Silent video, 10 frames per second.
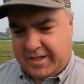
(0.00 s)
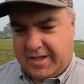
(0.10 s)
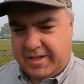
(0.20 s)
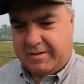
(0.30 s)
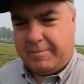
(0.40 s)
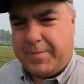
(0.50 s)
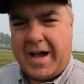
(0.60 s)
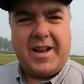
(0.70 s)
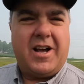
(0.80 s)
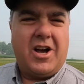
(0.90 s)
uh,
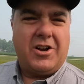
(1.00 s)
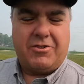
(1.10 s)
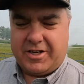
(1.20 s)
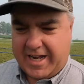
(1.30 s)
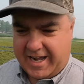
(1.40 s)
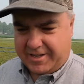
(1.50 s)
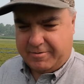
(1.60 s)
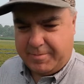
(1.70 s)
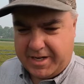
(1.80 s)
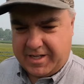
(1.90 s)
about 100 gallon
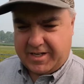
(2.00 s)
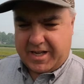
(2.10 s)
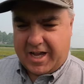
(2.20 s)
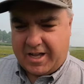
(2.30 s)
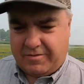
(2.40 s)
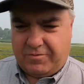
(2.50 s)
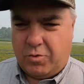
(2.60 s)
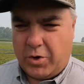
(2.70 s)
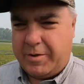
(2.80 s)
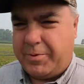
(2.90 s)
a minute at
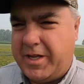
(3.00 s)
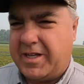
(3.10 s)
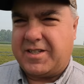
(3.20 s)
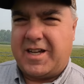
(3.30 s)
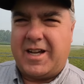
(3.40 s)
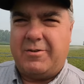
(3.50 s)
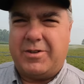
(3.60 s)
40 psi,